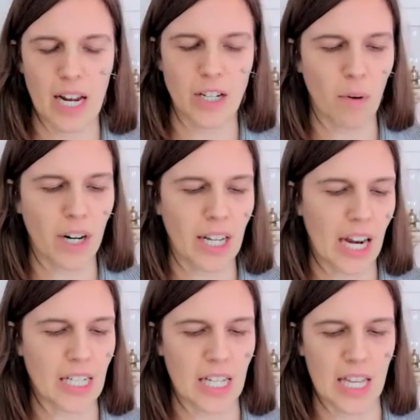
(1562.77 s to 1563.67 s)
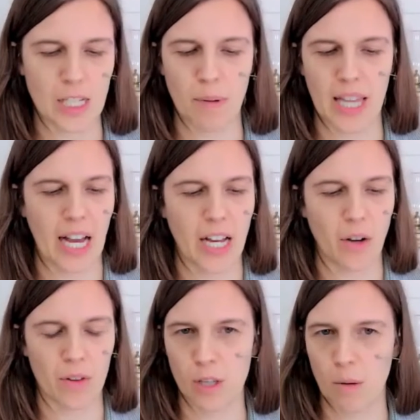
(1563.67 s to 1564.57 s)
I don't want to get into this, but like I
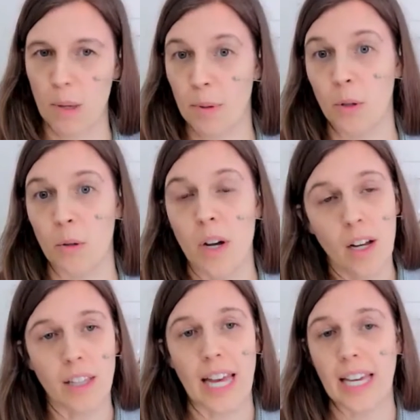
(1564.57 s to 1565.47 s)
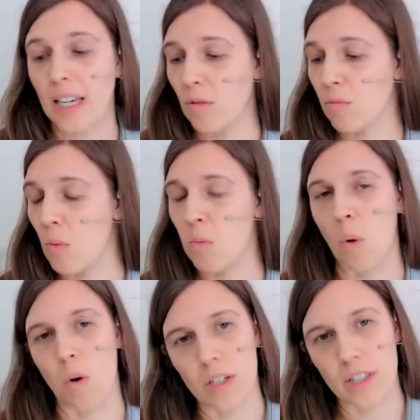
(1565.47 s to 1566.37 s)
know there's some people who like
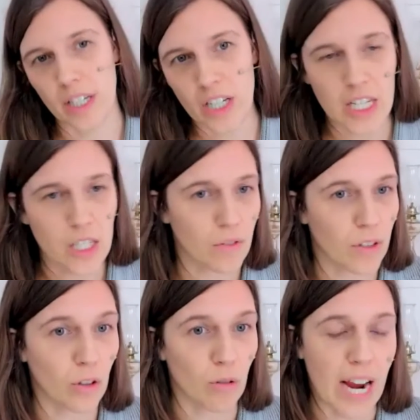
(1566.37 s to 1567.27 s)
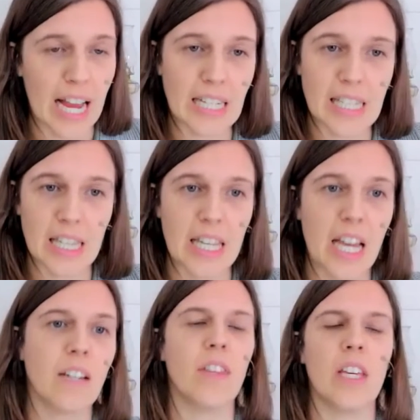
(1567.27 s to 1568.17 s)
reward their kids for grades at the
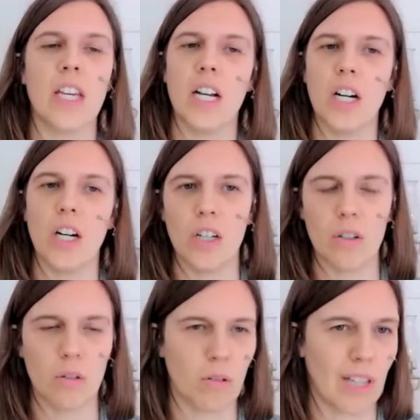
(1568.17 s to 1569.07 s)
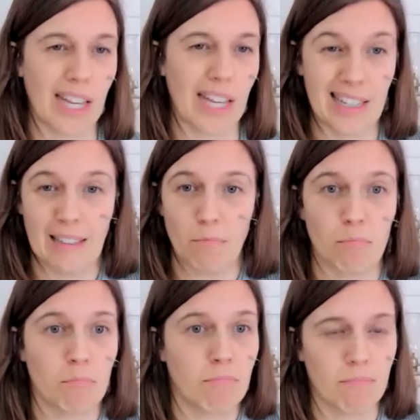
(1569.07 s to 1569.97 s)
end of the year or like,
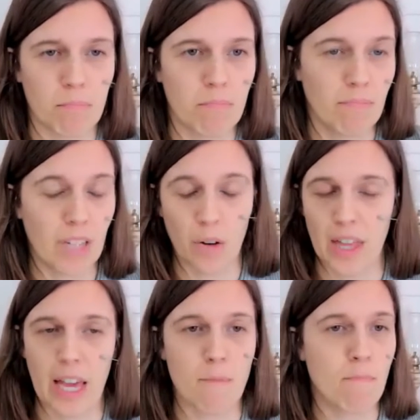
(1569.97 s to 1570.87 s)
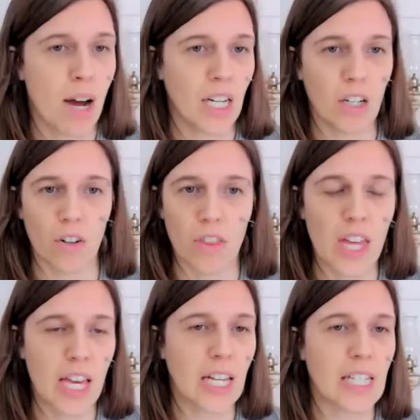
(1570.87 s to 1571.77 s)
you know, they get money or
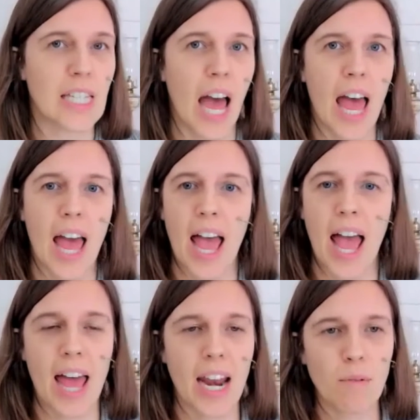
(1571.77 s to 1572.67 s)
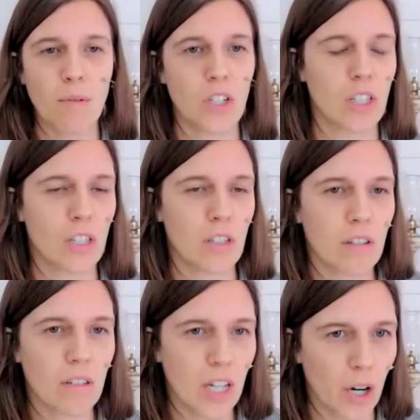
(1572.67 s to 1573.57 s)
things. And I would just,
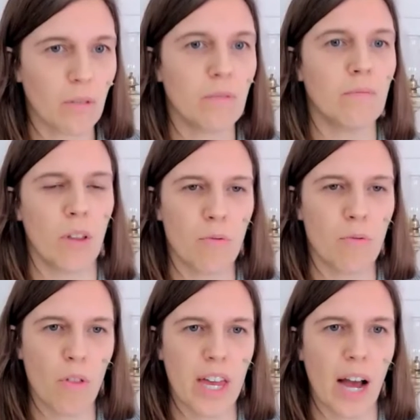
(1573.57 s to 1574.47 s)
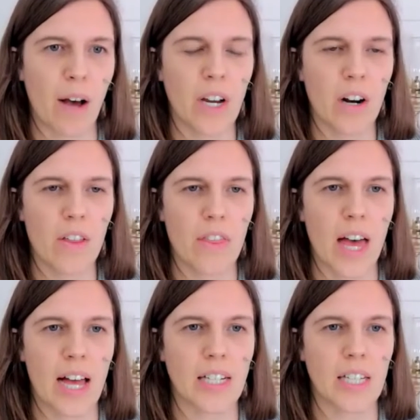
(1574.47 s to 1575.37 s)
you know, throw that out there
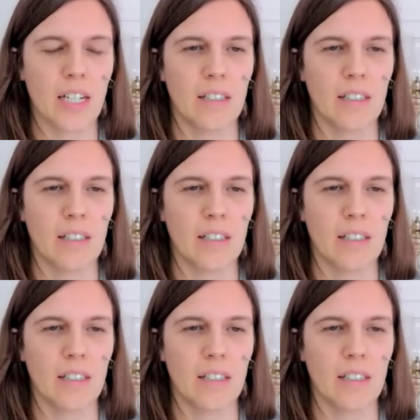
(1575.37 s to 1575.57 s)
that